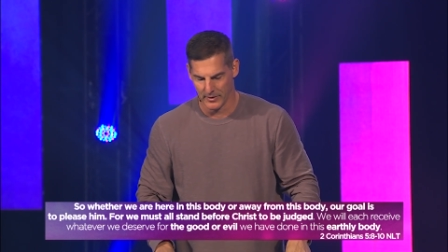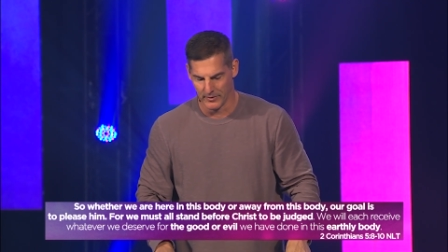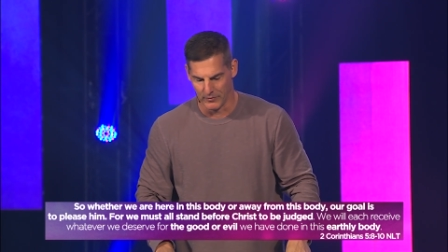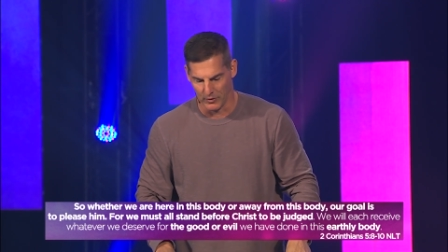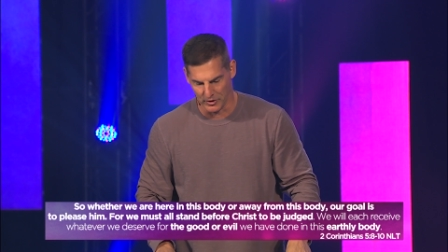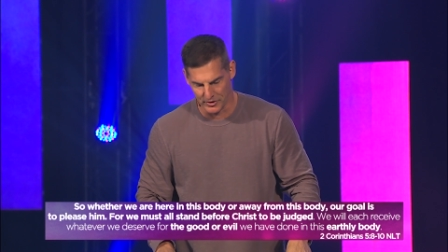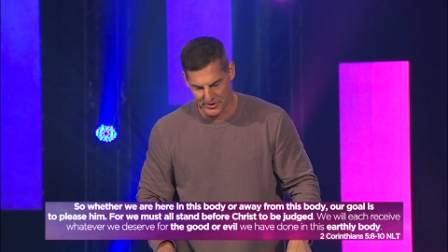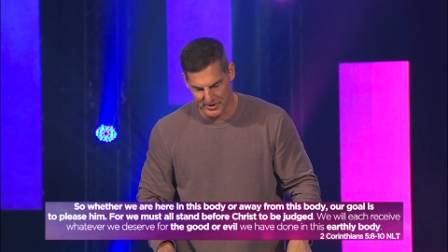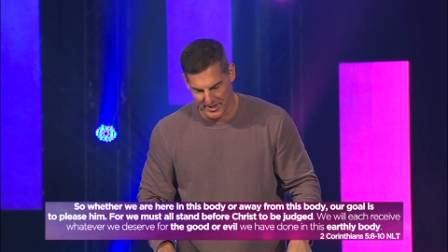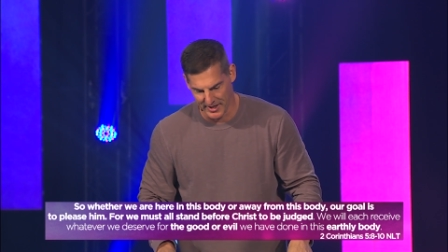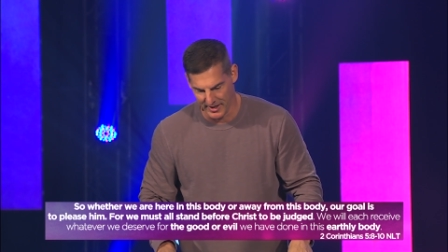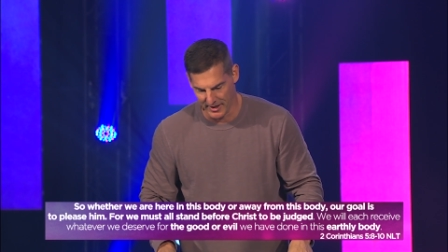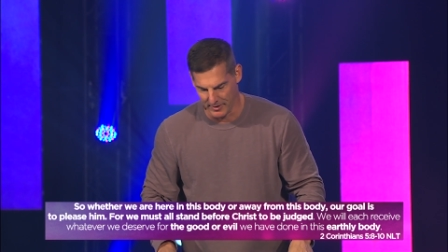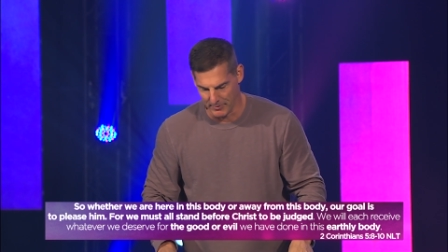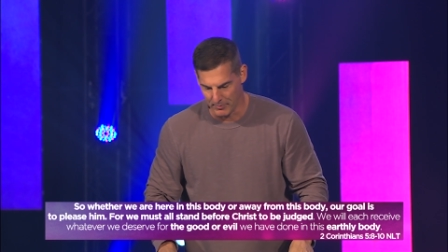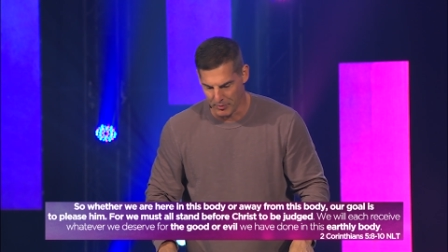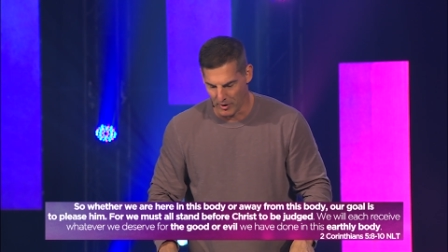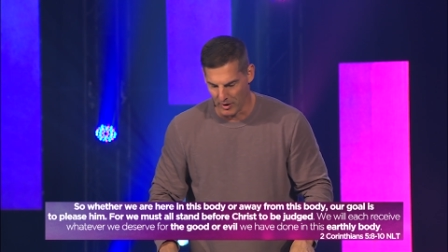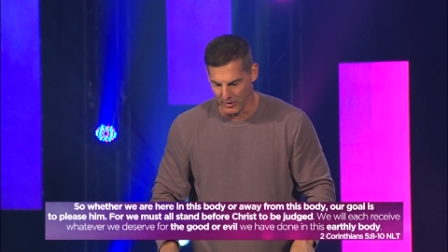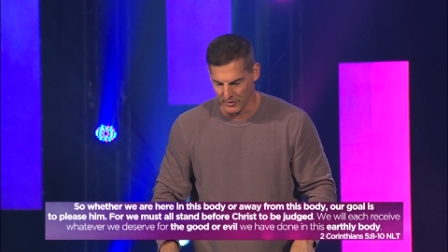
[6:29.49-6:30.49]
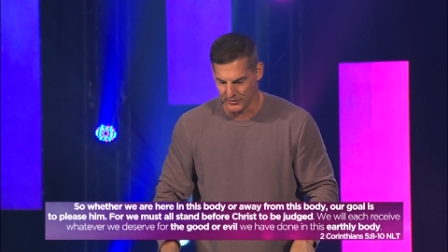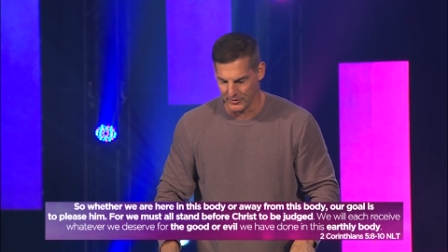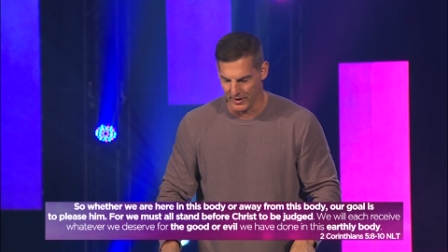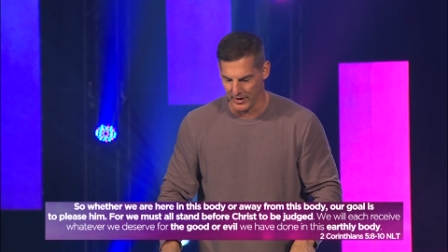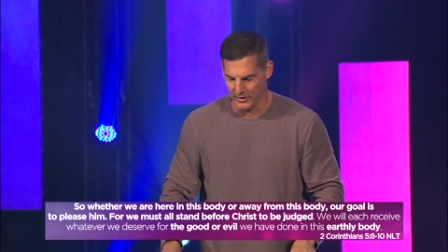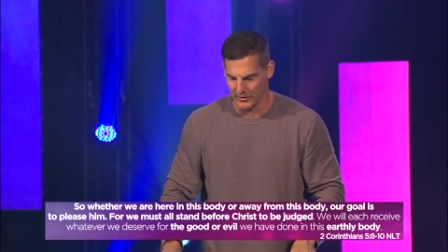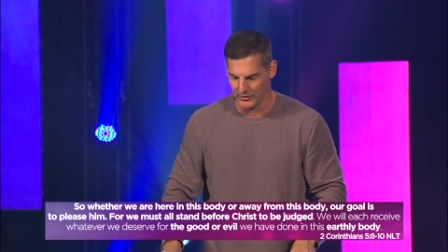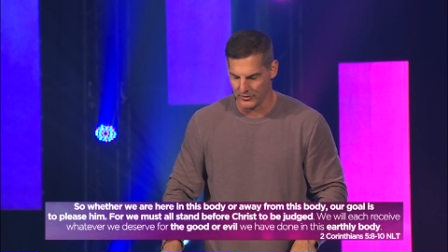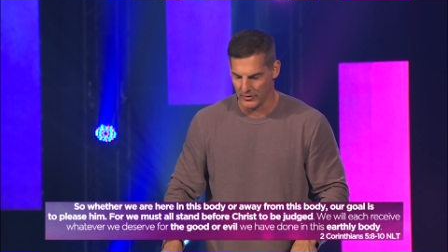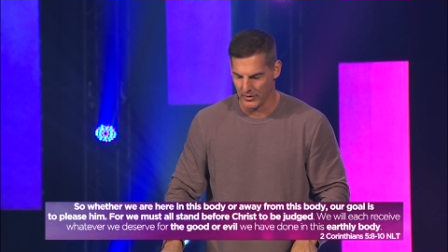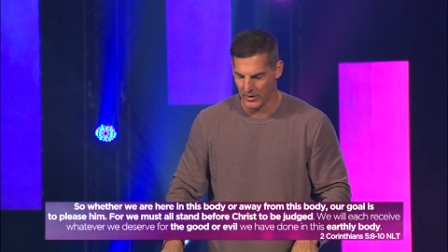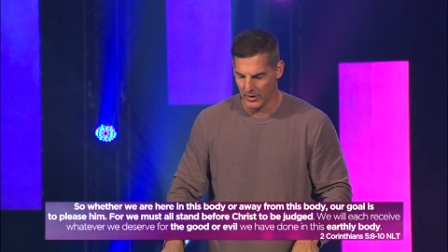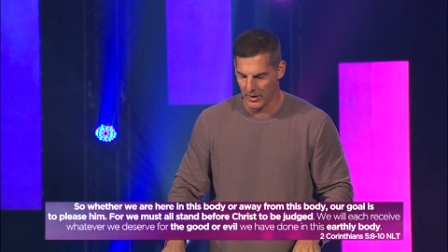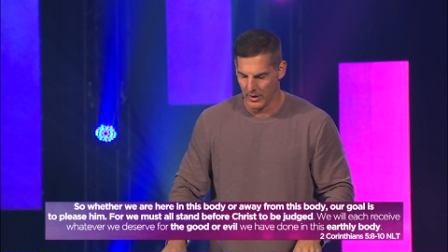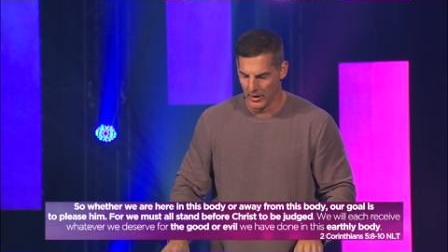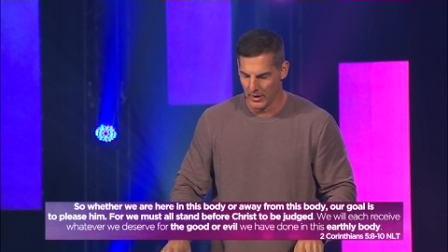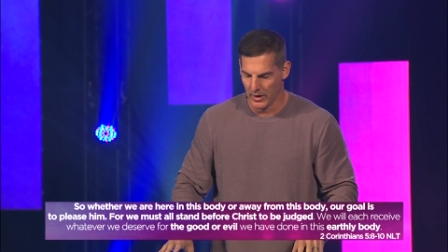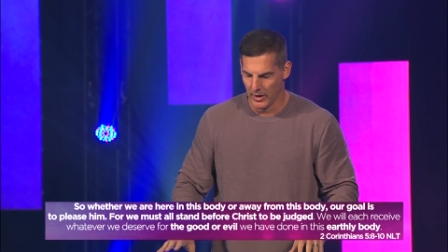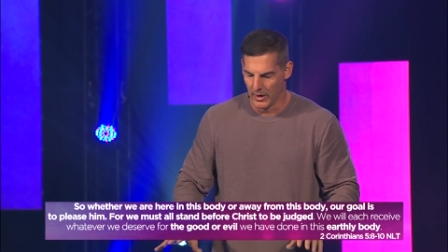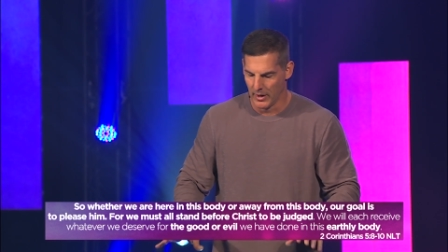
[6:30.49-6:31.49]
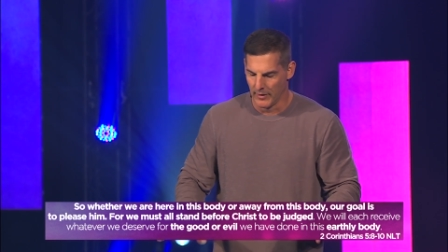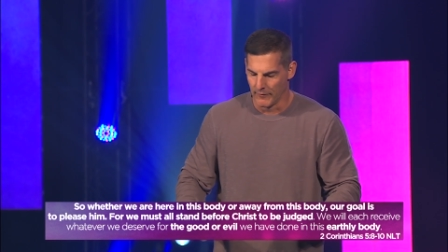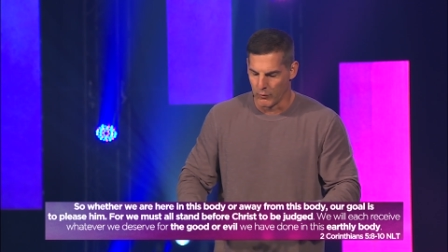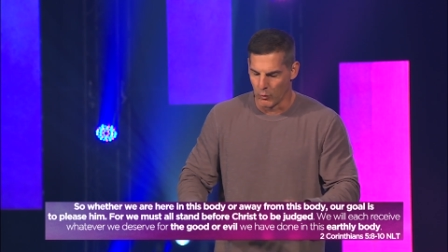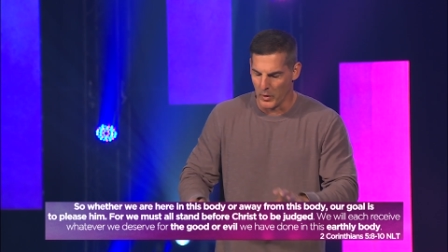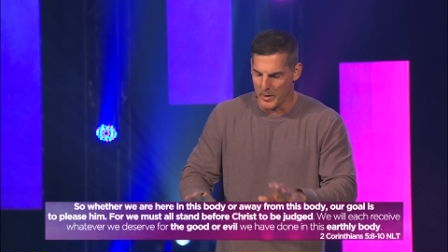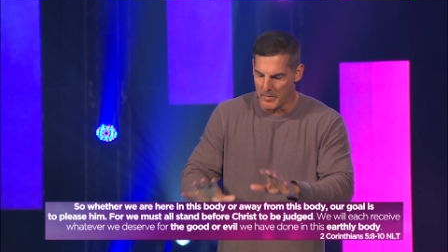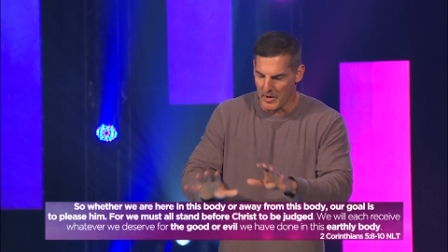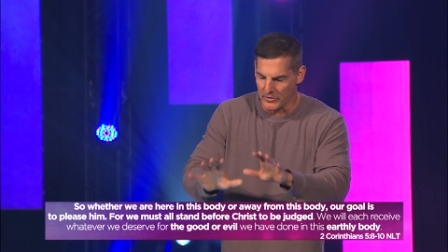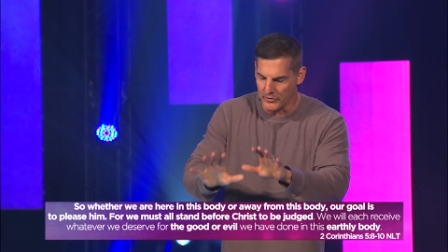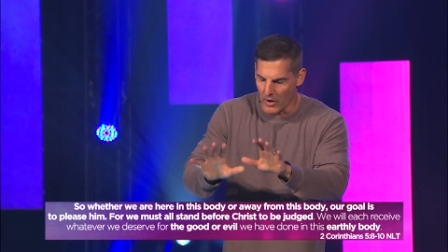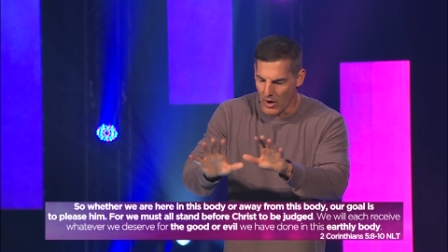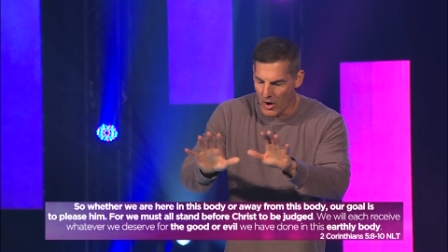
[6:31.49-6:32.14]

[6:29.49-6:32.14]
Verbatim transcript: Verse 10, Paul says, For we must